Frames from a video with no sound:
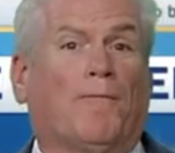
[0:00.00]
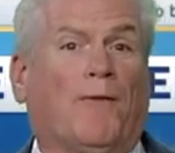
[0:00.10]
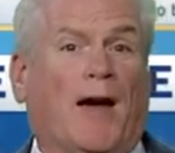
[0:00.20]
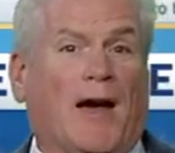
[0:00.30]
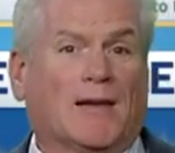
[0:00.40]

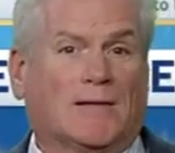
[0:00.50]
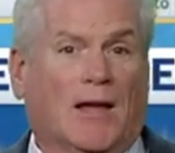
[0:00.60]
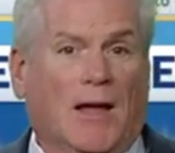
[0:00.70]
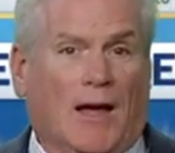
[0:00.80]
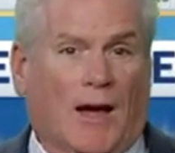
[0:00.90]
fast,
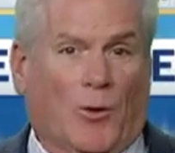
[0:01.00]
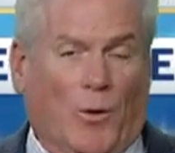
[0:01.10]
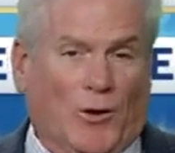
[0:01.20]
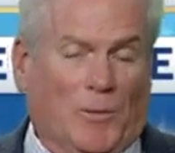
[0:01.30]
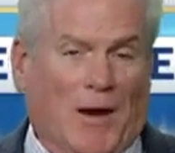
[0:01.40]
and the
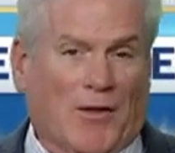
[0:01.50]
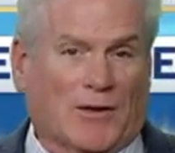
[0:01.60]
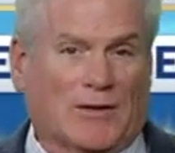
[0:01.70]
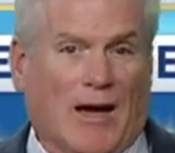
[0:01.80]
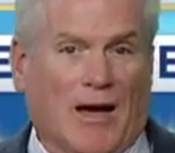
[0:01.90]
winds will be out of the
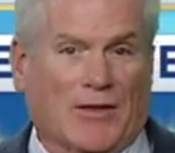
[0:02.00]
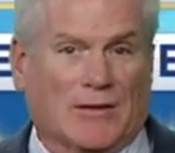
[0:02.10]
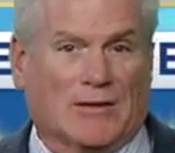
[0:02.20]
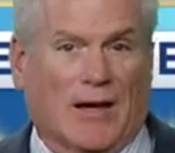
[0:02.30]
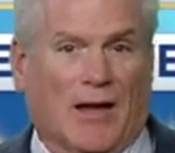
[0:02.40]
south
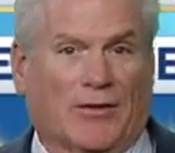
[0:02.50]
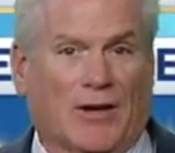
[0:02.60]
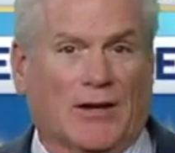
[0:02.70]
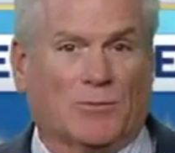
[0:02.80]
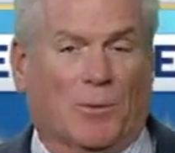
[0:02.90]
and
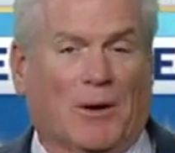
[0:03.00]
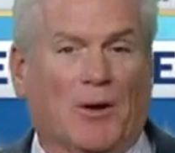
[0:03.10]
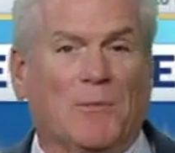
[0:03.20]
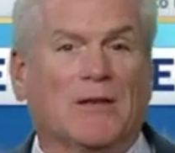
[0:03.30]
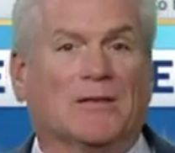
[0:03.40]
southeast. will be in
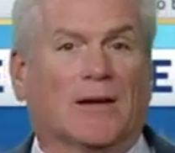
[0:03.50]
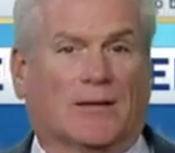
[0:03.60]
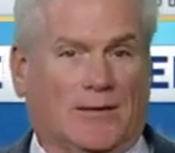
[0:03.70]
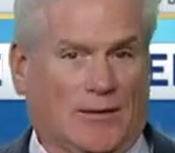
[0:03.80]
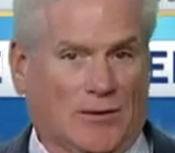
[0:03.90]
the mid
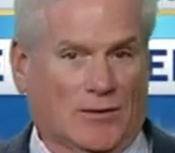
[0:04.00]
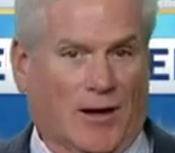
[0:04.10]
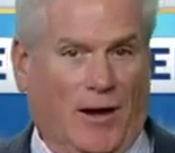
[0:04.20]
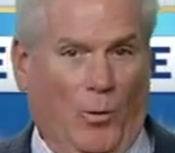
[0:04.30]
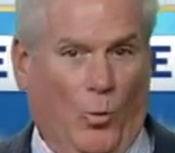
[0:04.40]
60s. Looks
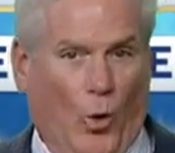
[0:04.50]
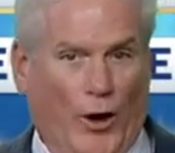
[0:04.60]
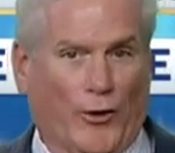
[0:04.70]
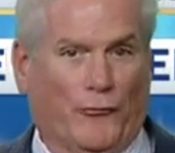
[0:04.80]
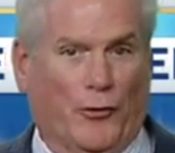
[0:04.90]
like a
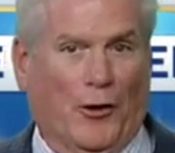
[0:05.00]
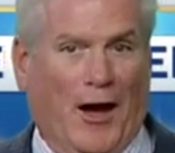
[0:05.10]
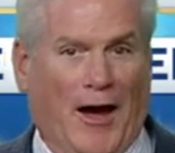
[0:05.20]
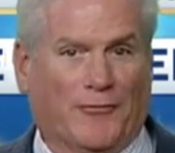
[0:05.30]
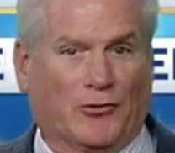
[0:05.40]
wonderful
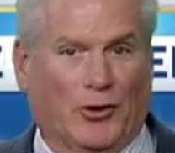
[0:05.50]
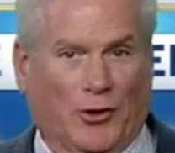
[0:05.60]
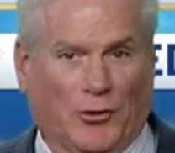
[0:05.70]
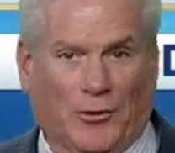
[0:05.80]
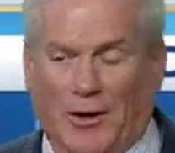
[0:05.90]

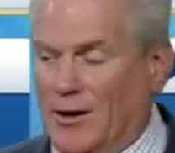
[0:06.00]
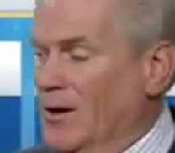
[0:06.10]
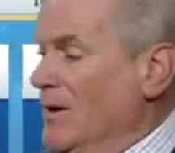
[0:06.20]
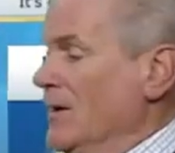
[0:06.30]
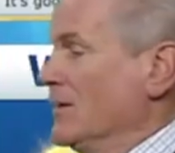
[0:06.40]
afternoon, and
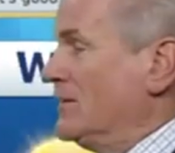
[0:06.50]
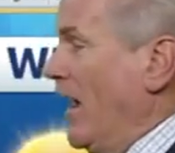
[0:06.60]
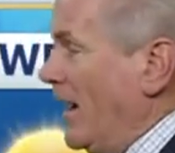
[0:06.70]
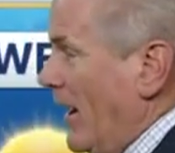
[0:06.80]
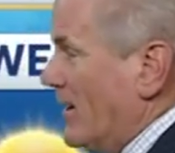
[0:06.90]

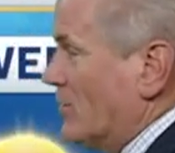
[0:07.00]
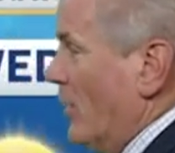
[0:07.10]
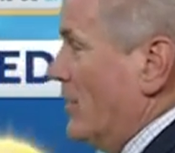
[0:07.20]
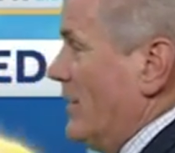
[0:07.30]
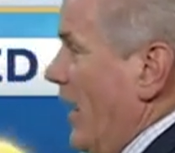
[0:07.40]
Saturday
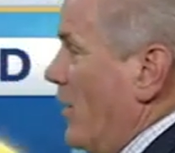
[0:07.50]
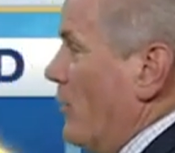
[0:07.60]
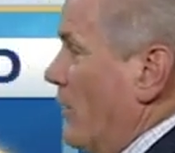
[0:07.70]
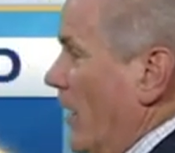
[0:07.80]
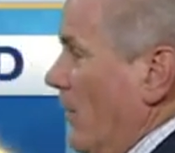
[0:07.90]
starts out
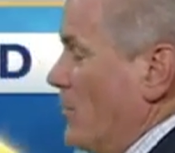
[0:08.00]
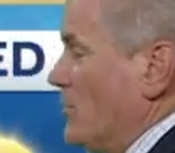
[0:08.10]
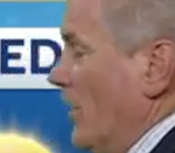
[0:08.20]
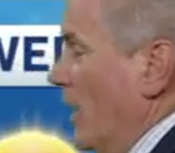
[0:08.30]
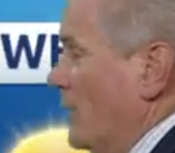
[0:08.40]
okay. We
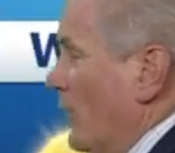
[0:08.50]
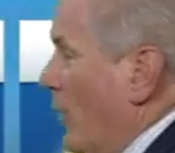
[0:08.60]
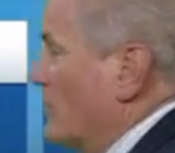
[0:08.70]
should get into the low